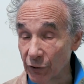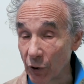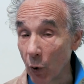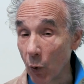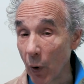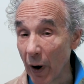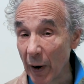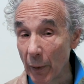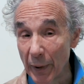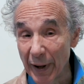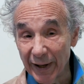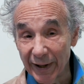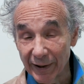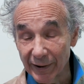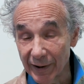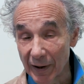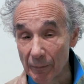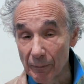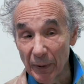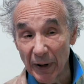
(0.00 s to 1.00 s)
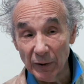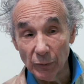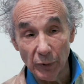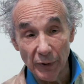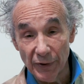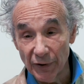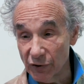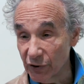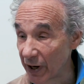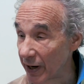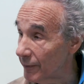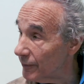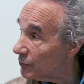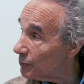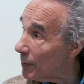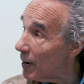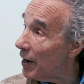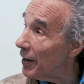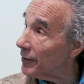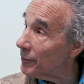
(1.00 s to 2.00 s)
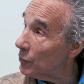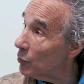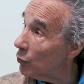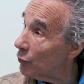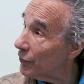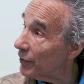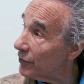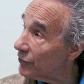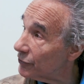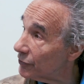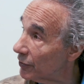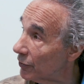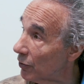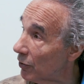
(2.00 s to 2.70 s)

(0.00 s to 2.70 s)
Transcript: no way we can compete with the James Bond movies and